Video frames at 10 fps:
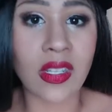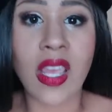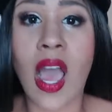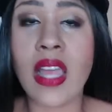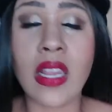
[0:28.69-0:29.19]

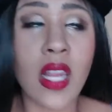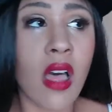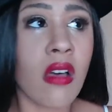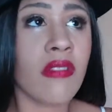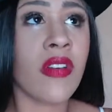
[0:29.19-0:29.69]
I
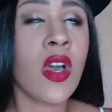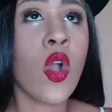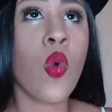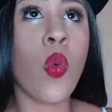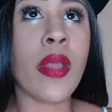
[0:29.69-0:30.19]
love
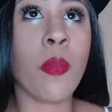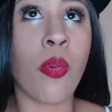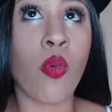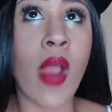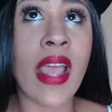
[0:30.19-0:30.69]
when
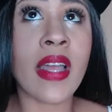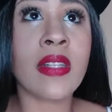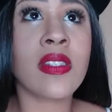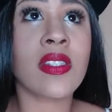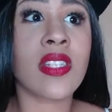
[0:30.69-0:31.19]

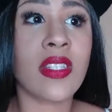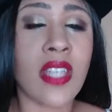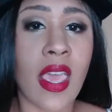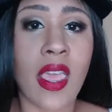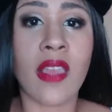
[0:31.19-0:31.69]
brands
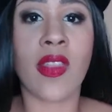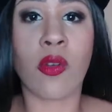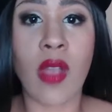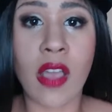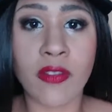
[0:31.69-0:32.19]
today in the
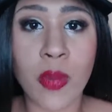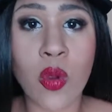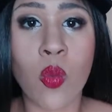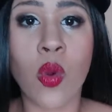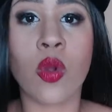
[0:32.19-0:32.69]
craft beer
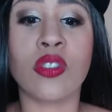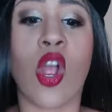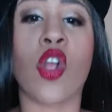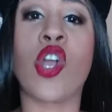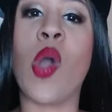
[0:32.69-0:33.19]
world are
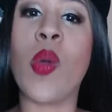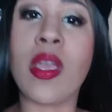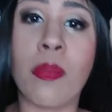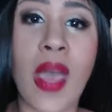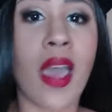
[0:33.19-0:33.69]
going
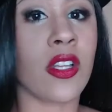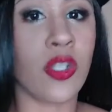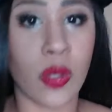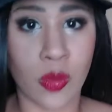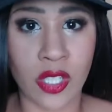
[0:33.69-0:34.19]
back to
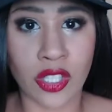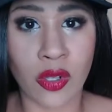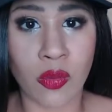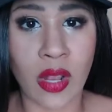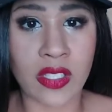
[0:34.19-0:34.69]
original
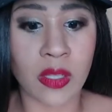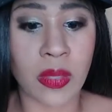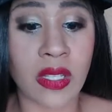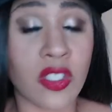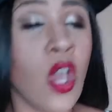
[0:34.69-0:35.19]

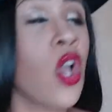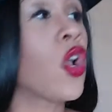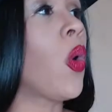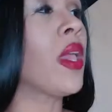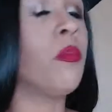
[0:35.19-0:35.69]
recipes,
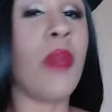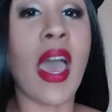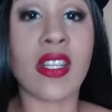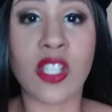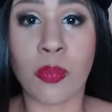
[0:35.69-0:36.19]
going back
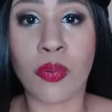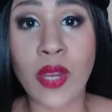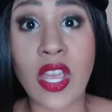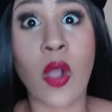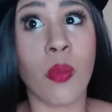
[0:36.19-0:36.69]
to pre
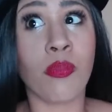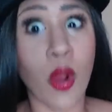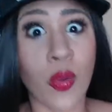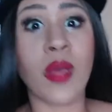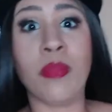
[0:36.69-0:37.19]

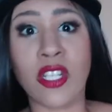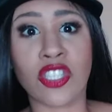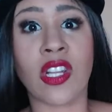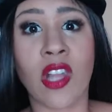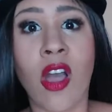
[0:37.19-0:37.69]
prohibition
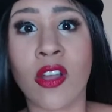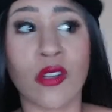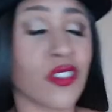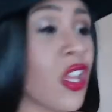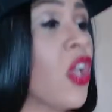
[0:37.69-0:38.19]
lagers,
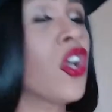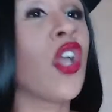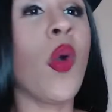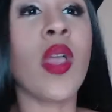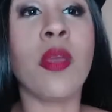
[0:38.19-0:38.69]

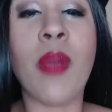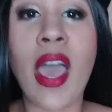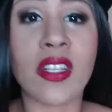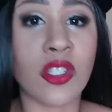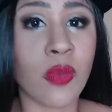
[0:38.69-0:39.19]
going back
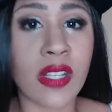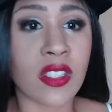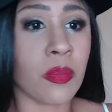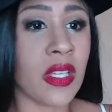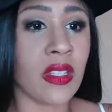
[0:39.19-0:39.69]
to
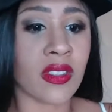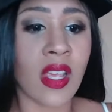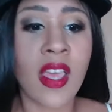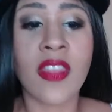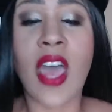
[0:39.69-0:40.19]
recipes
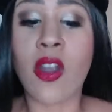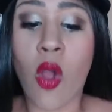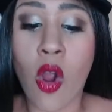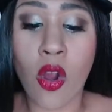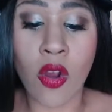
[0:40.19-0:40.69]
that
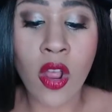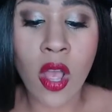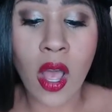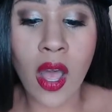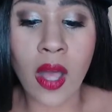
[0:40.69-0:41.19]
are
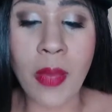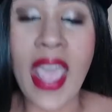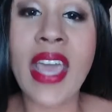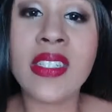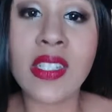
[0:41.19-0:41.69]
um,
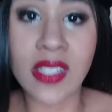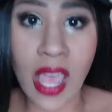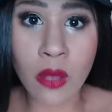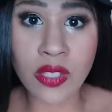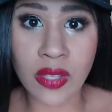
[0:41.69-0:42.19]
handed down
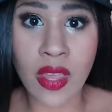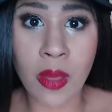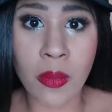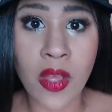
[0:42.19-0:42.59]
to them